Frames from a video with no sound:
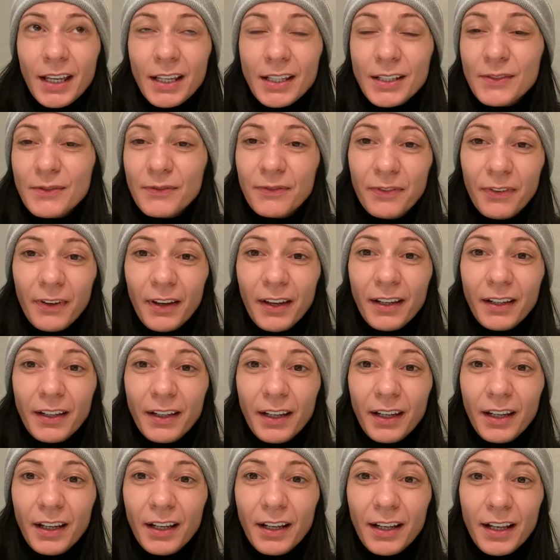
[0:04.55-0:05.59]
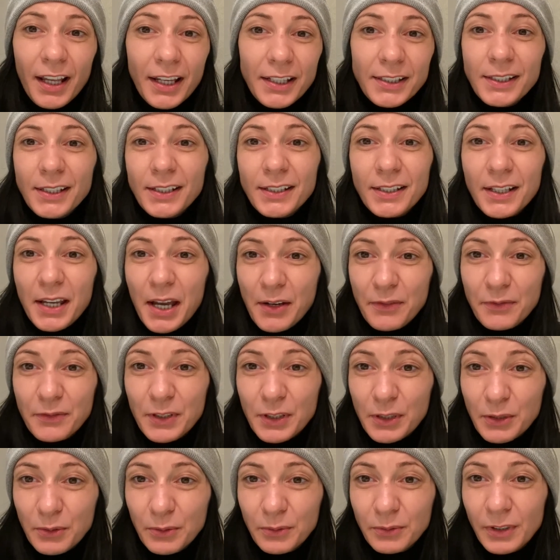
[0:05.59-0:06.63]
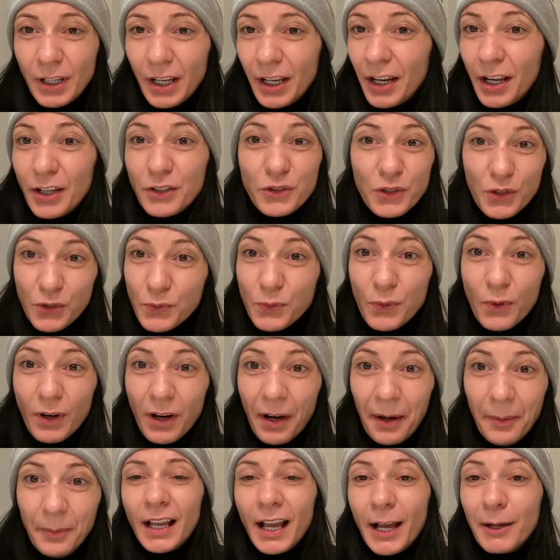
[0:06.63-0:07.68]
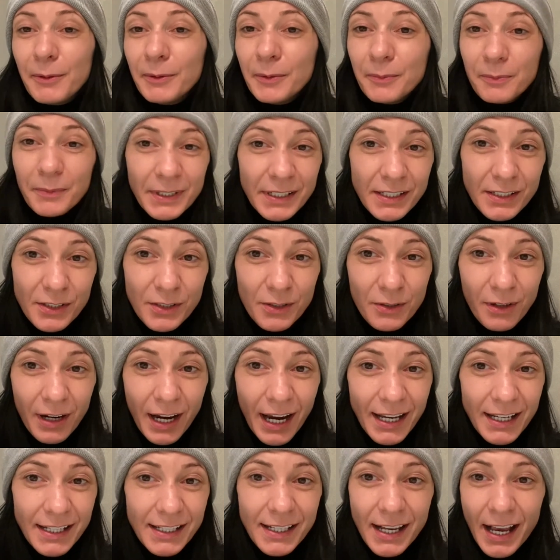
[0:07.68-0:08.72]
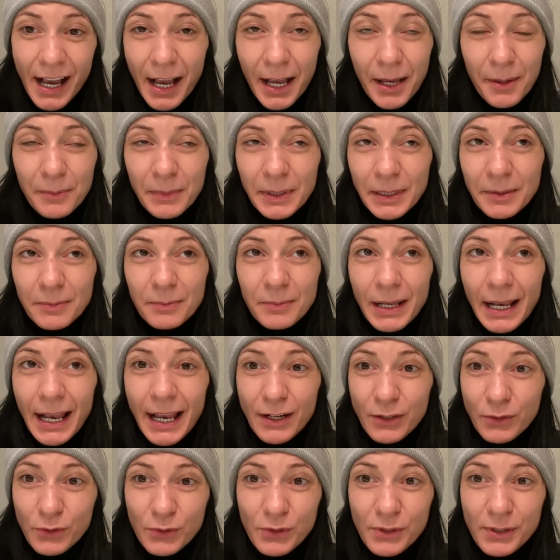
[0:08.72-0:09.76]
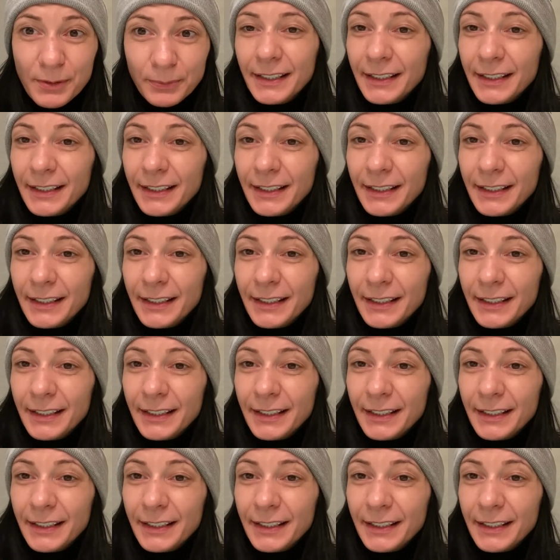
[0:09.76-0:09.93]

It's very late in the afternoon and I just woke up. I'm in Minsk, you guys. I'm in Belarus.